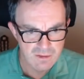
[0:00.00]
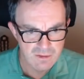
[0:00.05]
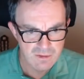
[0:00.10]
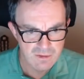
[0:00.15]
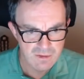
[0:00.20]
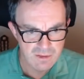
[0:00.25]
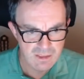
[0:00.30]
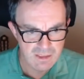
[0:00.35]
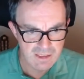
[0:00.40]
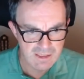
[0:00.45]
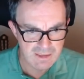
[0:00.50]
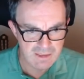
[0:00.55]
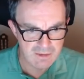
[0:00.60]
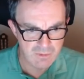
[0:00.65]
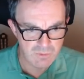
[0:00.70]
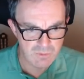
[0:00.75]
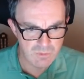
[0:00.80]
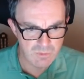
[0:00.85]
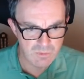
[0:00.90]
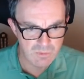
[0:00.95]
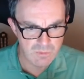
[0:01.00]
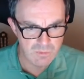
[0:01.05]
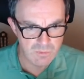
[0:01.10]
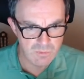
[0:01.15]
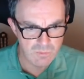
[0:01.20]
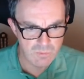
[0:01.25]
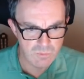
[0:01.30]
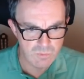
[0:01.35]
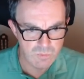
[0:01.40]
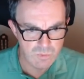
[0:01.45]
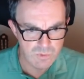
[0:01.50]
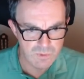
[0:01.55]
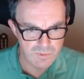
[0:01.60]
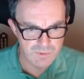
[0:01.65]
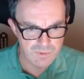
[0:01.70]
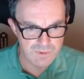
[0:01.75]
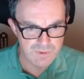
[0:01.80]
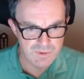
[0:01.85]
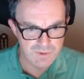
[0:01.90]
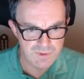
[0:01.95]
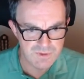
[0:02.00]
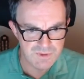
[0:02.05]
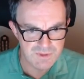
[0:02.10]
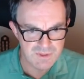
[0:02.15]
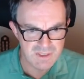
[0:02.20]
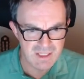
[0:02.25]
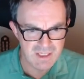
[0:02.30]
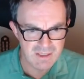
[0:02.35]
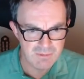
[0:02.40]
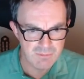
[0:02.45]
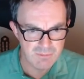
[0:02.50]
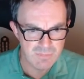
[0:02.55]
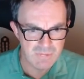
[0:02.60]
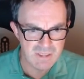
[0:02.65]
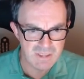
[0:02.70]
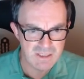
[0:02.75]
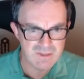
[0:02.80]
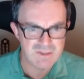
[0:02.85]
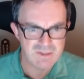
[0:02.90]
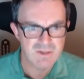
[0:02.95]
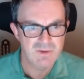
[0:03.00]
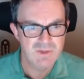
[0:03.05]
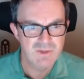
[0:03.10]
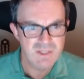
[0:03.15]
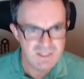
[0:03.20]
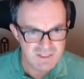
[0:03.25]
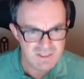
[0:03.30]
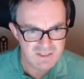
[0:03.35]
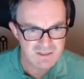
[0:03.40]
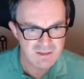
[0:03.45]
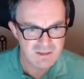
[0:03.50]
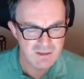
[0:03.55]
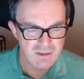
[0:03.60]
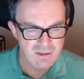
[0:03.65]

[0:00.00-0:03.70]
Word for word: Now, what does that mean? So this...